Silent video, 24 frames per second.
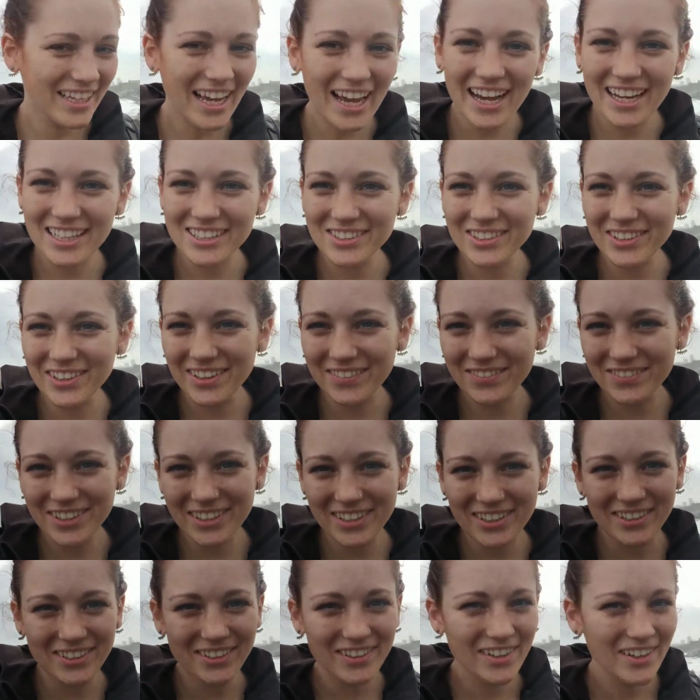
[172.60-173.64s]
Yeah, so I'm
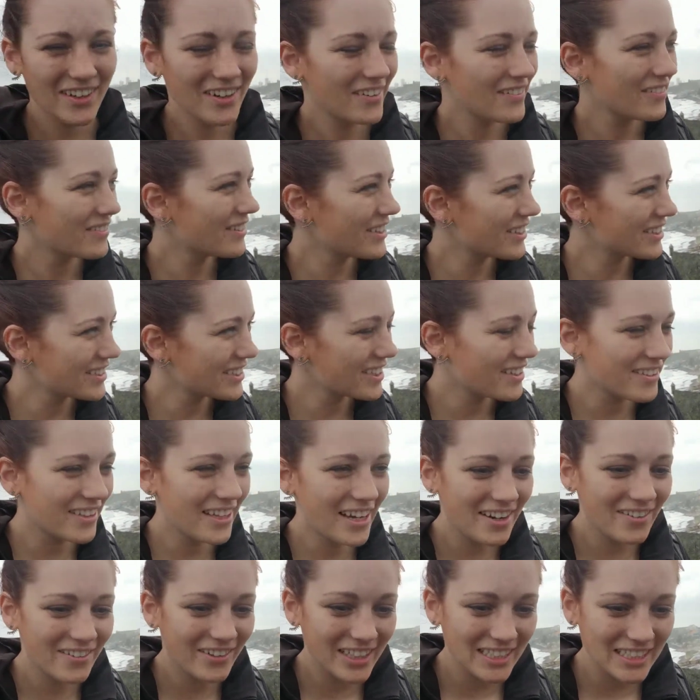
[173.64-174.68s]
gonna walk down
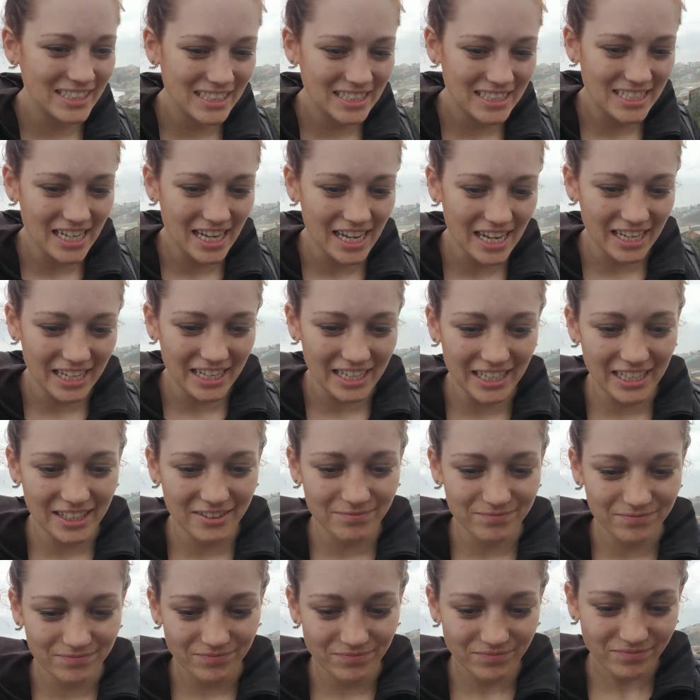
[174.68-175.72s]
that way today
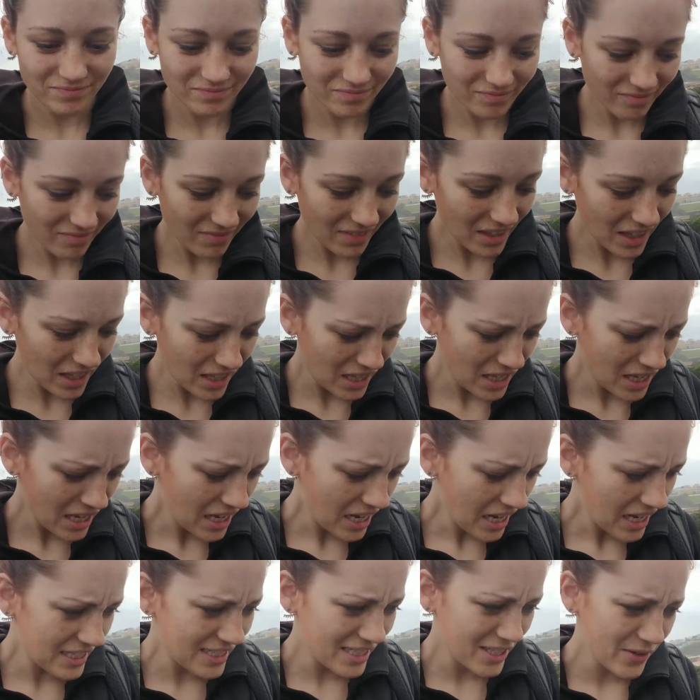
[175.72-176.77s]

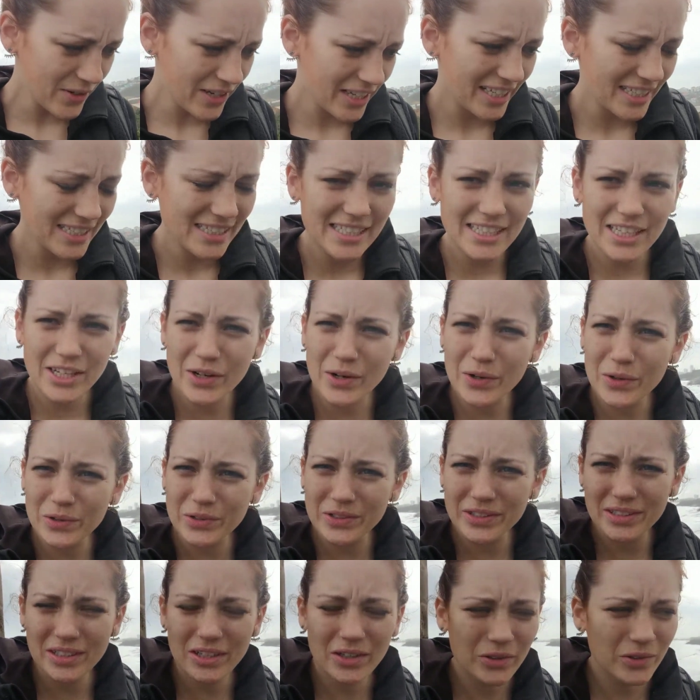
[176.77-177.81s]
and see what I can see in
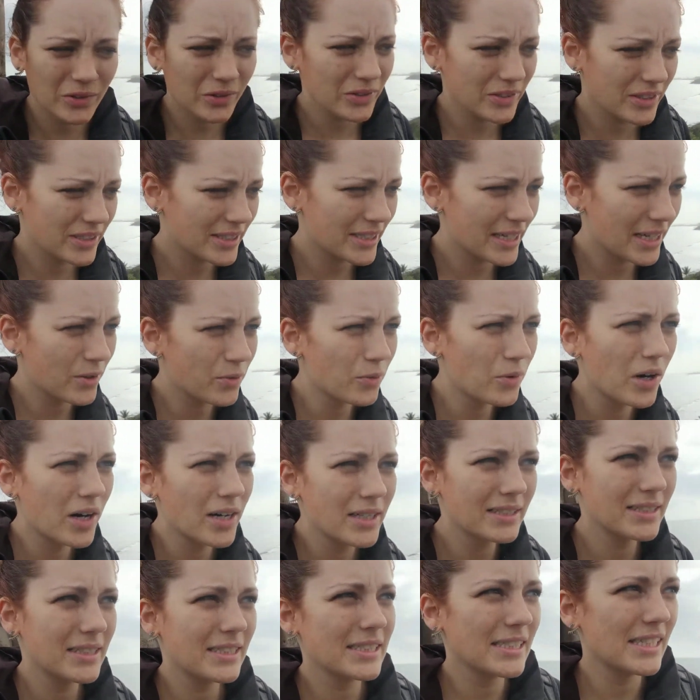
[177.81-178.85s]
old San
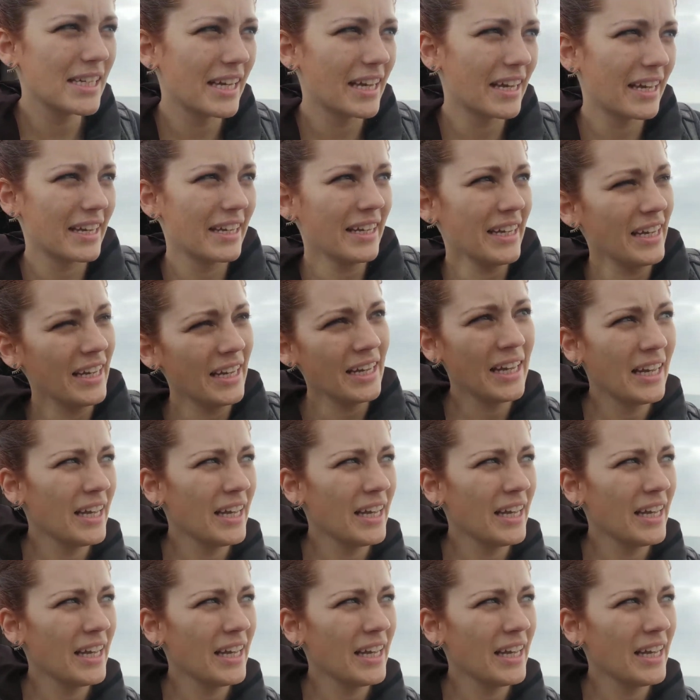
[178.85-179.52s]
Juan today.